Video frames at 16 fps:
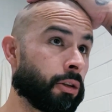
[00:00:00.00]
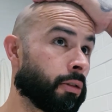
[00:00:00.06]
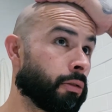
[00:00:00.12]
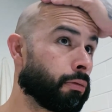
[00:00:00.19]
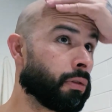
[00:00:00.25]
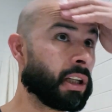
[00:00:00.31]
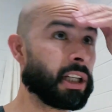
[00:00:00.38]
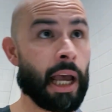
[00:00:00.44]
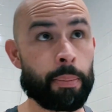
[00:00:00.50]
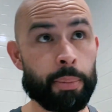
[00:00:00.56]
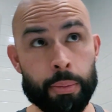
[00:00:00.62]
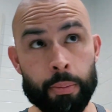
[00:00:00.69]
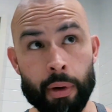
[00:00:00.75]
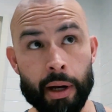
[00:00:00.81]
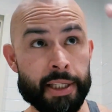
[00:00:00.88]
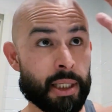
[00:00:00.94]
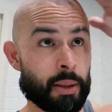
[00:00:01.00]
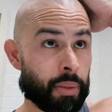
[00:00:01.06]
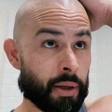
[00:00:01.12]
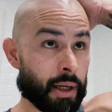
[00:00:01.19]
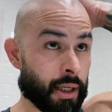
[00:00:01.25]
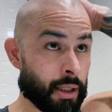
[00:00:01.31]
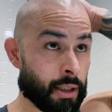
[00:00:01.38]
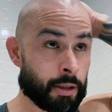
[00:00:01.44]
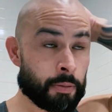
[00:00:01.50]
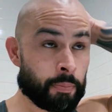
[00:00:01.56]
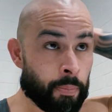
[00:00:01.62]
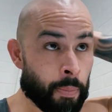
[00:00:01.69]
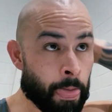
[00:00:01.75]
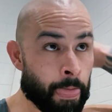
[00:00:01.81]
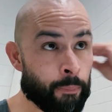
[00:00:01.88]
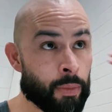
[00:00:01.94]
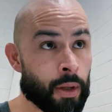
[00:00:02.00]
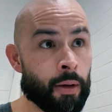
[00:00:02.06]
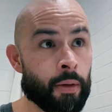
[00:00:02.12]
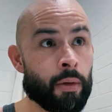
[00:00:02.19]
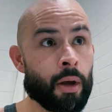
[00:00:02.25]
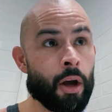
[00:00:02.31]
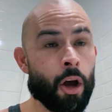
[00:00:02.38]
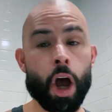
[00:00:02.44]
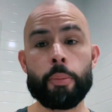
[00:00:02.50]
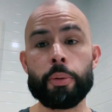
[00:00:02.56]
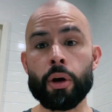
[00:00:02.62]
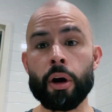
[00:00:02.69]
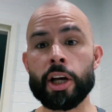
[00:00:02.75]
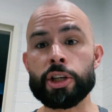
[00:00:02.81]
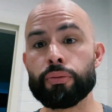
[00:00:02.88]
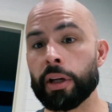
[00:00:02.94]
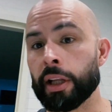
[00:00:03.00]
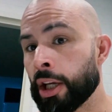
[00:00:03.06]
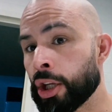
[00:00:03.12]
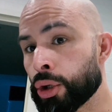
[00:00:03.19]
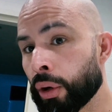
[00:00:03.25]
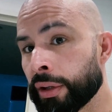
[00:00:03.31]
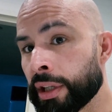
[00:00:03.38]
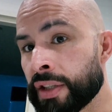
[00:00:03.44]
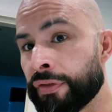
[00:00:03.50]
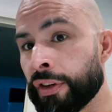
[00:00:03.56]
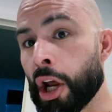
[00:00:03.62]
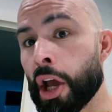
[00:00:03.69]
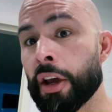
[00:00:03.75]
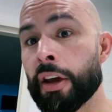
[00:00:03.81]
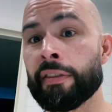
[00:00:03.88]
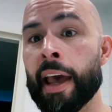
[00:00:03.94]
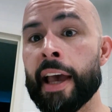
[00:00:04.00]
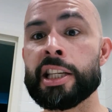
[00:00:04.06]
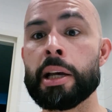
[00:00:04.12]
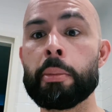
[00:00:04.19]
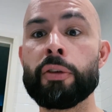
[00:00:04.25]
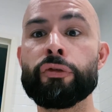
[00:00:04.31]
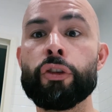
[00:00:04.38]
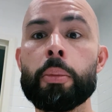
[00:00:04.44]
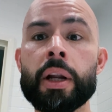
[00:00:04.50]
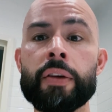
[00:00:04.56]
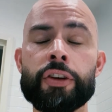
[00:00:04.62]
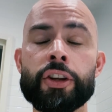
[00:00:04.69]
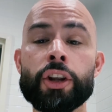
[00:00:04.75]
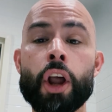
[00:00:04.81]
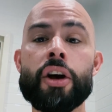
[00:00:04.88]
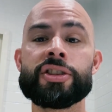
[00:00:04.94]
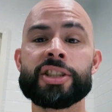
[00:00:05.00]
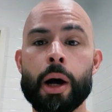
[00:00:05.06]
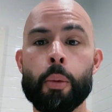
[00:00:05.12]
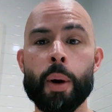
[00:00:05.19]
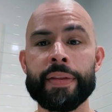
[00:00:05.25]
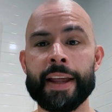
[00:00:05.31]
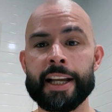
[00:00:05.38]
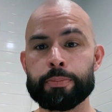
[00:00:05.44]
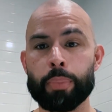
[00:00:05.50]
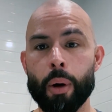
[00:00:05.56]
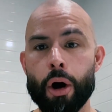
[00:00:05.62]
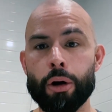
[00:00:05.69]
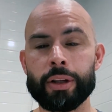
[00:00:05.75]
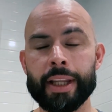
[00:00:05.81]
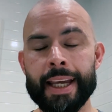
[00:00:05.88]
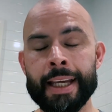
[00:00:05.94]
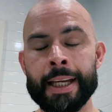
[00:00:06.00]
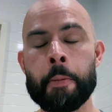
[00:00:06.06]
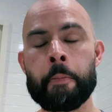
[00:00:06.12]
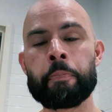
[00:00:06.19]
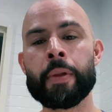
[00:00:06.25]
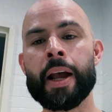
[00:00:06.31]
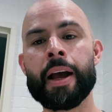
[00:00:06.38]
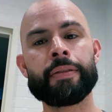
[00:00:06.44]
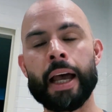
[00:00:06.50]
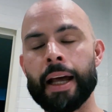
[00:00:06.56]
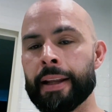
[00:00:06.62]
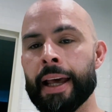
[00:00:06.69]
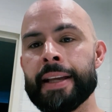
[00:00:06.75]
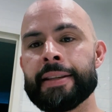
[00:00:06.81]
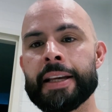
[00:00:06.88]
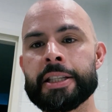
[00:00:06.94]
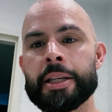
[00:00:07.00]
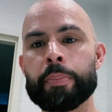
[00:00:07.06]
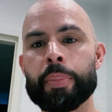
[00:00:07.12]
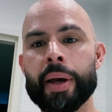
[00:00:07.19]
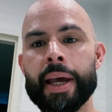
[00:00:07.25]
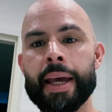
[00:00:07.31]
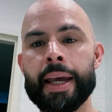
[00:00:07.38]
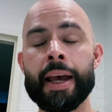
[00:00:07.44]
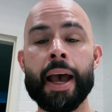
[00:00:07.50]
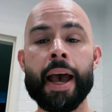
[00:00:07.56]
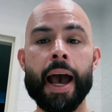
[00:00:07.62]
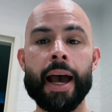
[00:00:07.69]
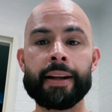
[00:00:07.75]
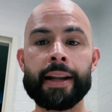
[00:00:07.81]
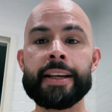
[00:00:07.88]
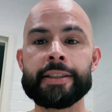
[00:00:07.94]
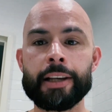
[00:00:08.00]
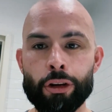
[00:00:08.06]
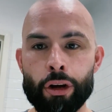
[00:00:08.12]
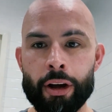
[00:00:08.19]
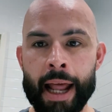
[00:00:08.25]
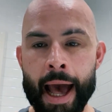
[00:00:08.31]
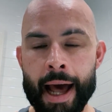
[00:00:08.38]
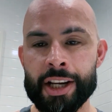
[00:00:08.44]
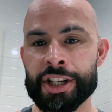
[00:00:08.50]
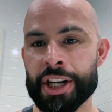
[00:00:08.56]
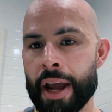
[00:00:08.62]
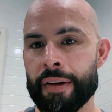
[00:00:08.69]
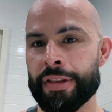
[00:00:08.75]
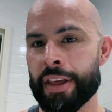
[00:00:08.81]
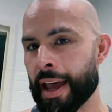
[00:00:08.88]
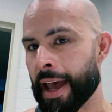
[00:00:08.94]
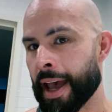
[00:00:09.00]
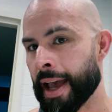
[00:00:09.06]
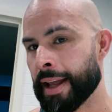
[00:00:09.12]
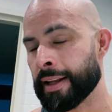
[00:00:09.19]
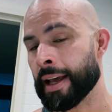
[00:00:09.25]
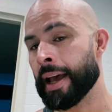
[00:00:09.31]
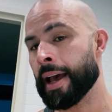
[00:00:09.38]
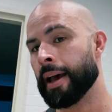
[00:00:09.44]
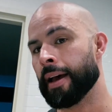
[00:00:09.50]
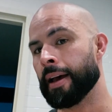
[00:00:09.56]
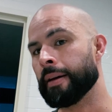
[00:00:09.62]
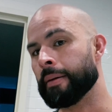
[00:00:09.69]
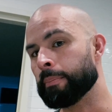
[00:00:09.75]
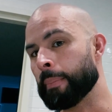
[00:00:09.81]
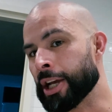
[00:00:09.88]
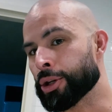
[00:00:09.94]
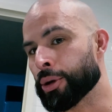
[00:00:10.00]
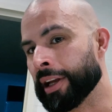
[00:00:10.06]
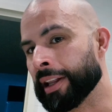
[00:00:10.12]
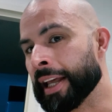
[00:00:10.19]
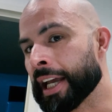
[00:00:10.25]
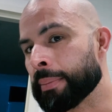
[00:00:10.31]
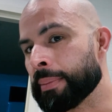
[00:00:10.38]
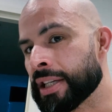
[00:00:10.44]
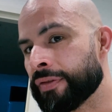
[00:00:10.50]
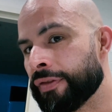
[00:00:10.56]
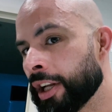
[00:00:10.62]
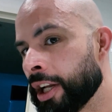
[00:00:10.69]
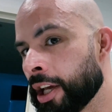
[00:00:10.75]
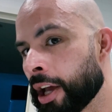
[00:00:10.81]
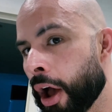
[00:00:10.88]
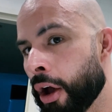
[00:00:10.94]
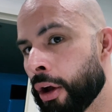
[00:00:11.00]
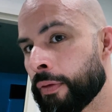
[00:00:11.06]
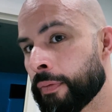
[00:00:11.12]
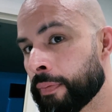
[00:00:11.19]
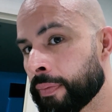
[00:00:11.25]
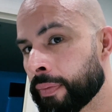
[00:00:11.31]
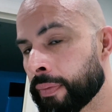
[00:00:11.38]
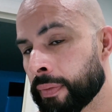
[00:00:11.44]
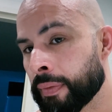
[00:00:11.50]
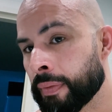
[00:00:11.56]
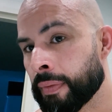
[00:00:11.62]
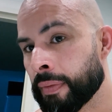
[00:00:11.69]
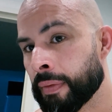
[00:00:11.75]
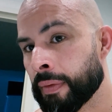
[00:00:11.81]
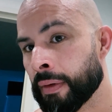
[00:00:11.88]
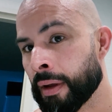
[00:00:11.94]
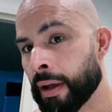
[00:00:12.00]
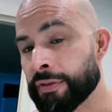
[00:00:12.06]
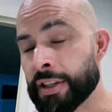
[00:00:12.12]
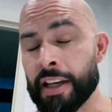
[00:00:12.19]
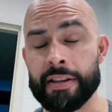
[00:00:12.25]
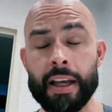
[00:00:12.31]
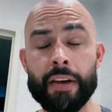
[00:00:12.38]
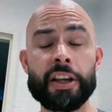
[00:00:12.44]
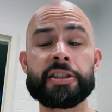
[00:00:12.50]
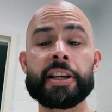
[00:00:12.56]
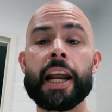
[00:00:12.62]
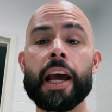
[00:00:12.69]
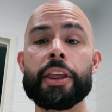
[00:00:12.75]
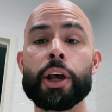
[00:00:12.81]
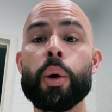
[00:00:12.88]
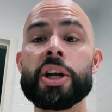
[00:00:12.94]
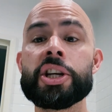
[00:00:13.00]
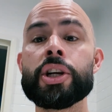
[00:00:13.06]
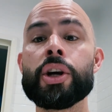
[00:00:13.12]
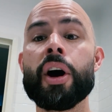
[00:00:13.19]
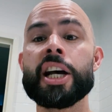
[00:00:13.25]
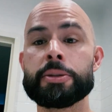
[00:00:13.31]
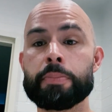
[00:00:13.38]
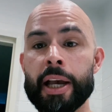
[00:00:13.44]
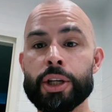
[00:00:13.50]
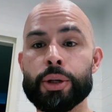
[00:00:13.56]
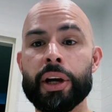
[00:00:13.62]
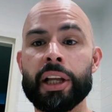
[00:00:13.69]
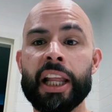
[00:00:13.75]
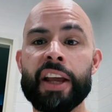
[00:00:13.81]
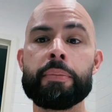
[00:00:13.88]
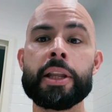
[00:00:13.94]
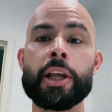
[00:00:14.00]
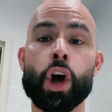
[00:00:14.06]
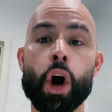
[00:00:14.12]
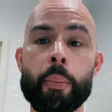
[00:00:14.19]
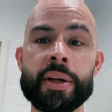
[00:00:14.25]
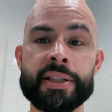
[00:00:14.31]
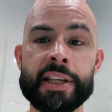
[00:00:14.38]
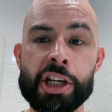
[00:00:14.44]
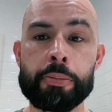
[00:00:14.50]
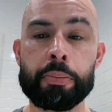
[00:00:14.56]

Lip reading: Really happy with my SMP. Hope you guys really enjoyed this video. You can take something from it. If you know someone that's balding, that needs SMP and needs to learn how to shave their head, Make sure you link in this video. If there's any other question, guys, make sure you leave them in the comment section